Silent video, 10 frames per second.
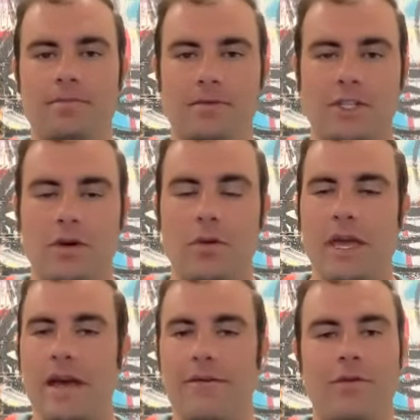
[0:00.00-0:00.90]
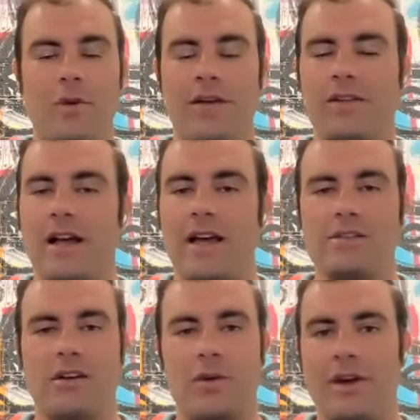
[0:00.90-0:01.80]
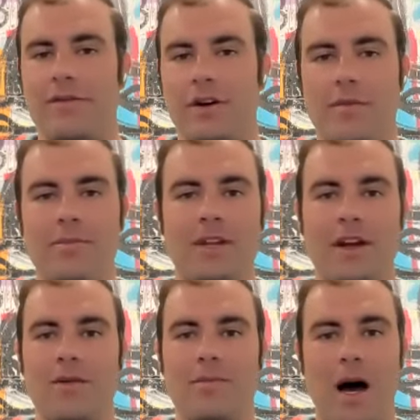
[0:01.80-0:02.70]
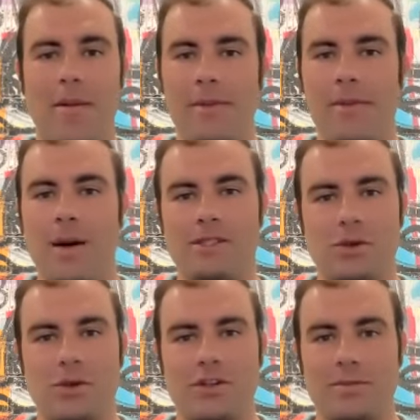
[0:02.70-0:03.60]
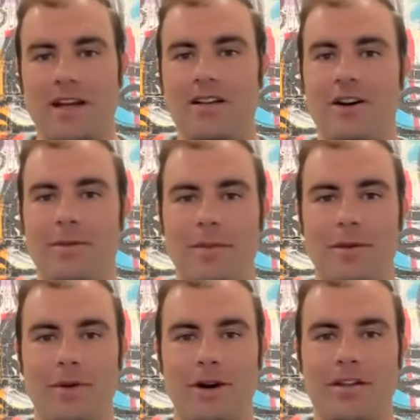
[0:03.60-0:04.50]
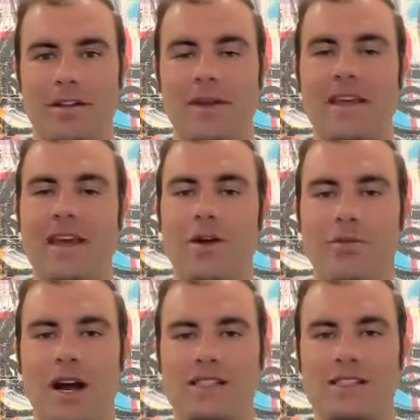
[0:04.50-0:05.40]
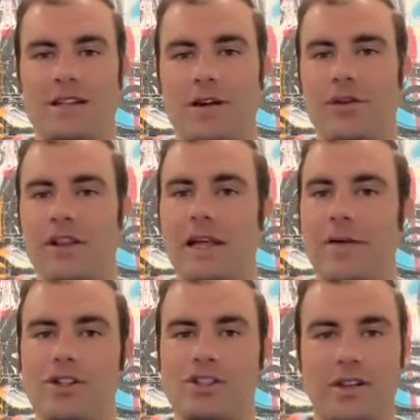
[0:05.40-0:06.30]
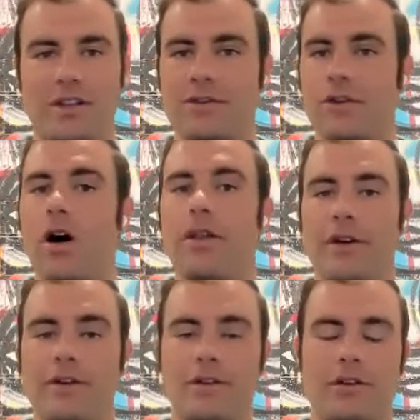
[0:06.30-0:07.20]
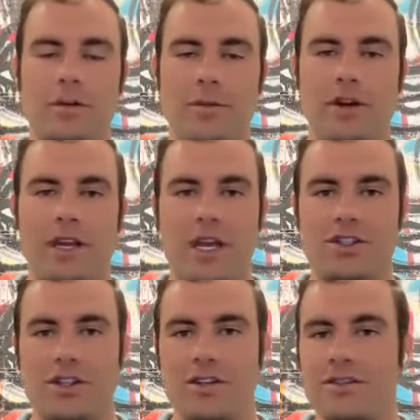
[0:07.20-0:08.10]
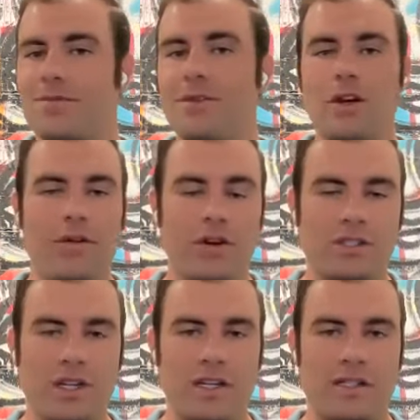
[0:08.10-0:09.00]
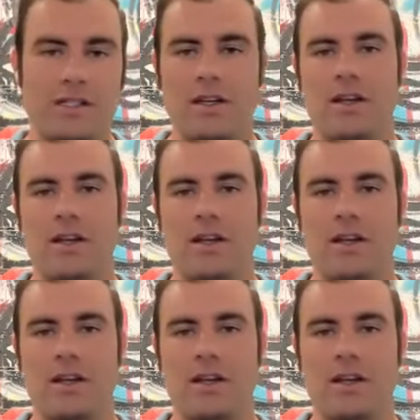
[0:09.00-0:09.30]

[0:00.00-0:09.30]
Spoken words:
So we have clients all the way from, mom and pop stores paying a little bit per month, the big enterprises that are really leveraging this for all their internal communications, universities.